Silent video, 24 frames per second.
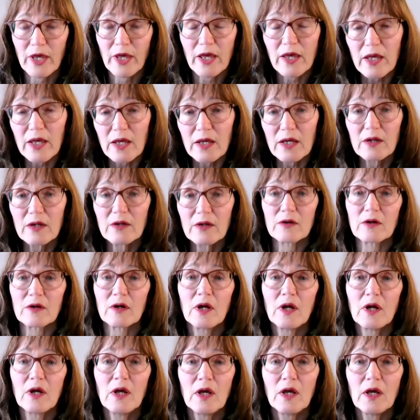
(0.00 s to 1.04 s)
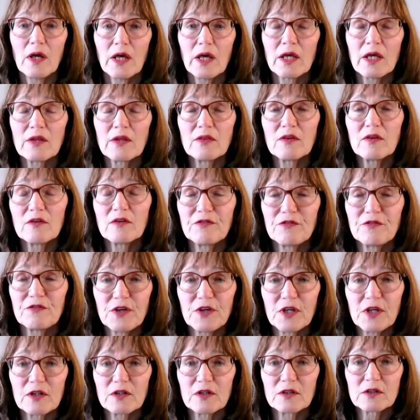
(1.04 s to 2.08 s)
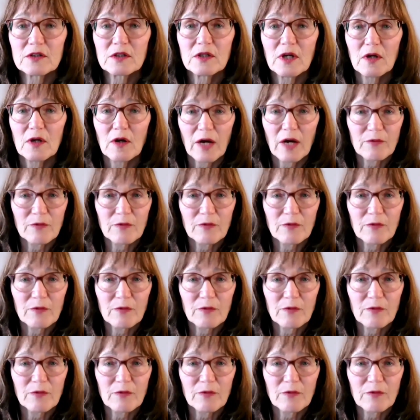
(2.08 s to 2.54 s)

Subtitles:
men or in the field?